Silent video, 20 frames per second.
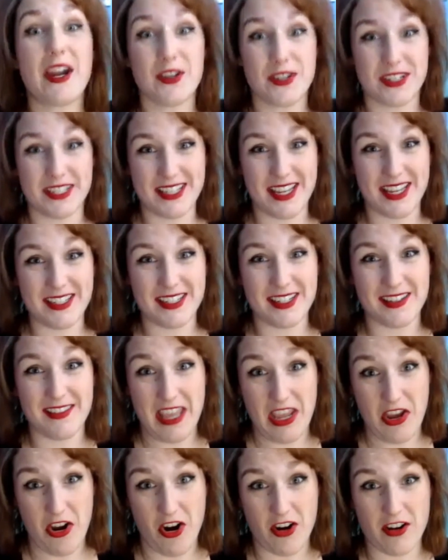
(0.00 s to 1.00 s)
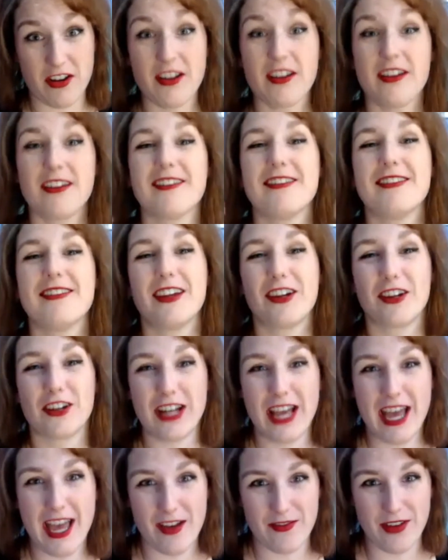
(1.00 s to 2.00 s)
ascended they are, they're going
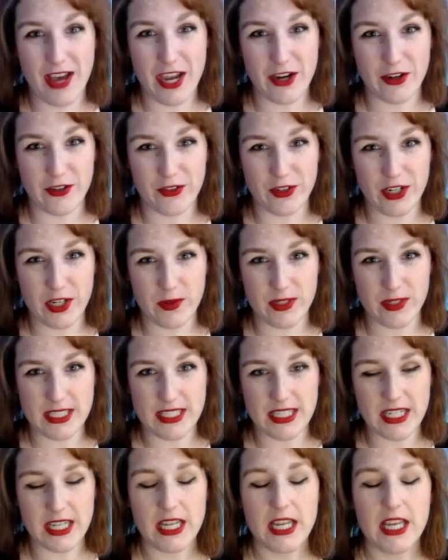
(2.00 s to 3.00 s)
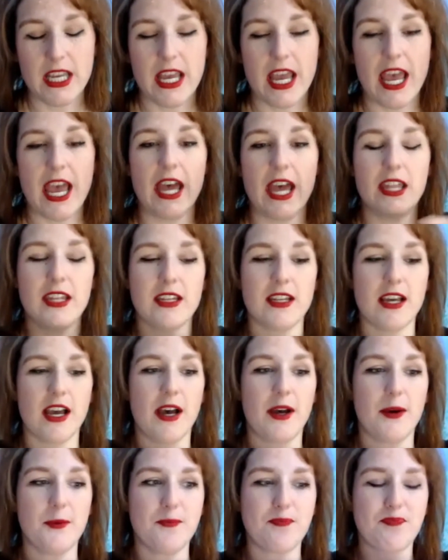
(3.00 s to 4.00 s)
to have higher frequency. And
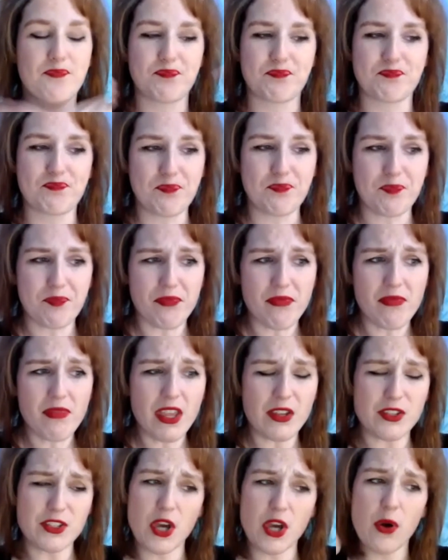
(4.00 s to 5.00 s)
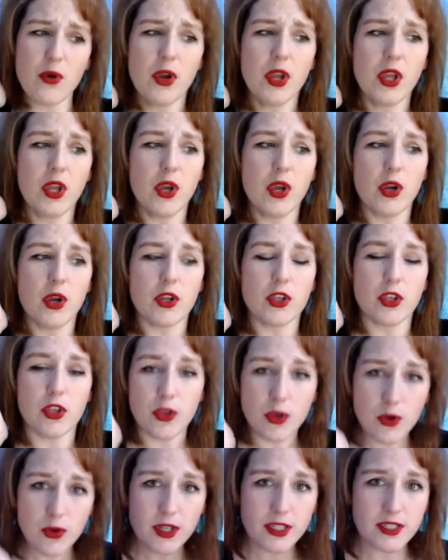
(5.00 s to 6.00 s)
so
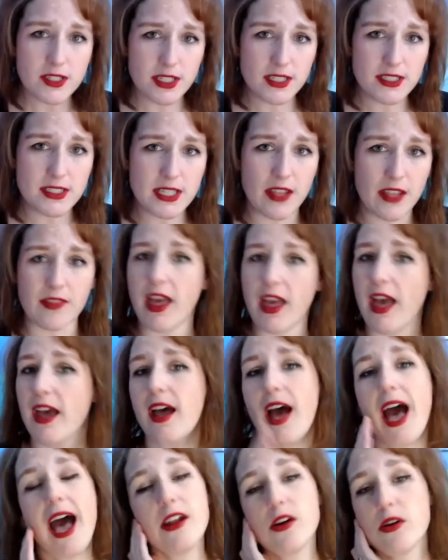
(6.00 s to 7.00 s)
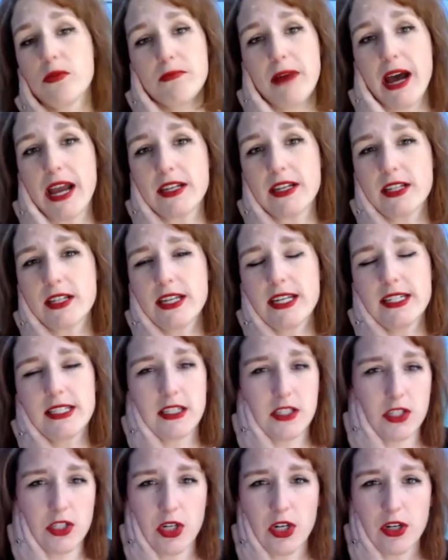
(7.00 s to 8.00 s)
you can dictate that. I don't mind it. It
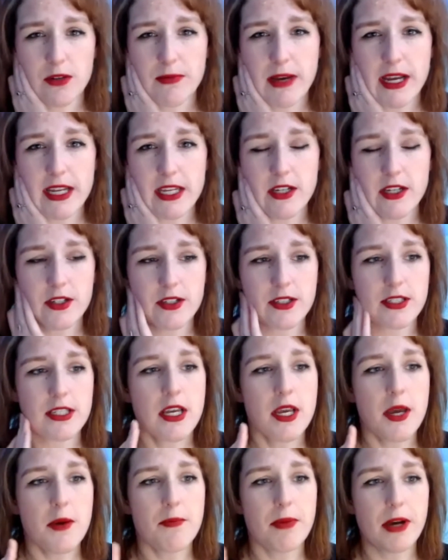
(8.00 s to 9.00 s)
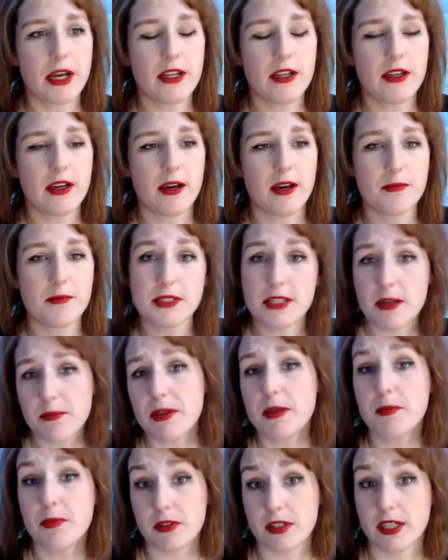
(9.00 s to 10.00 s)
doesn't hurt my ears, but some
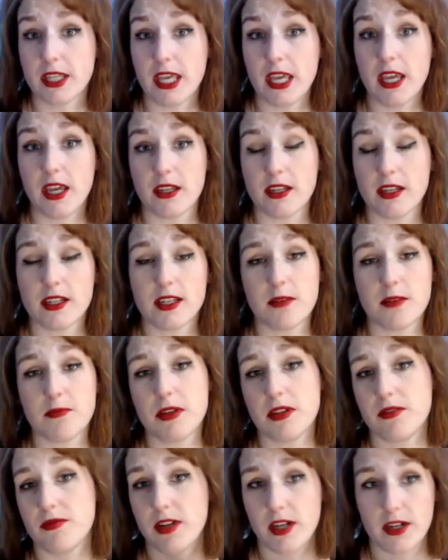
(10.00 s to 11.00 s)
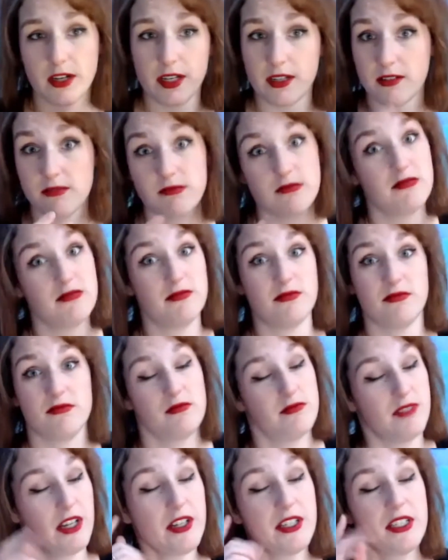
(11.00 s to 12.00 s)
people it can. It can be very,
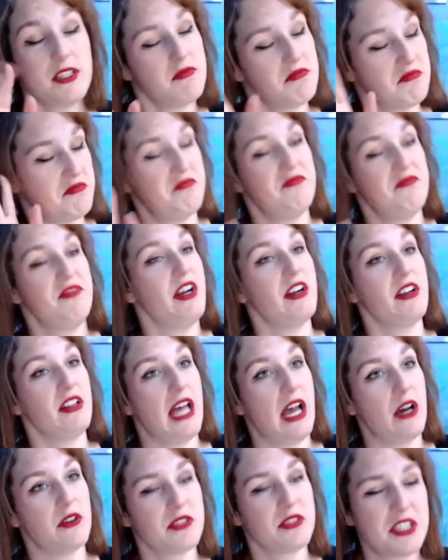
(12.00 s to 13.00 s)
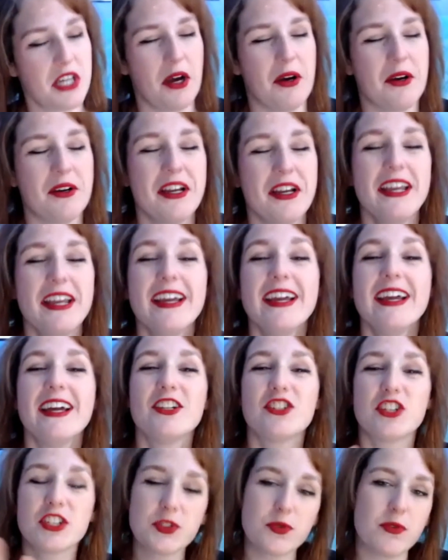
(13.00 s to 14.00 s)
very, very loud. So
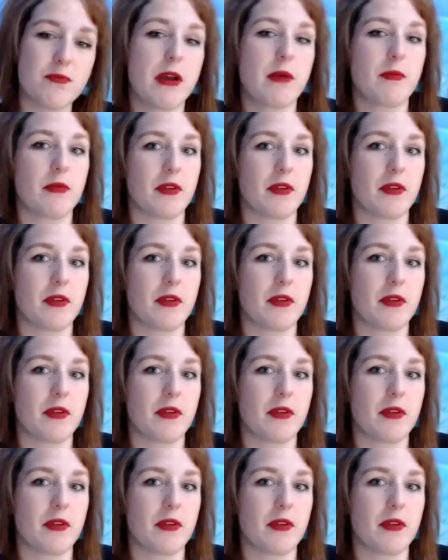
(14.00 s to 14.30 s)
just remember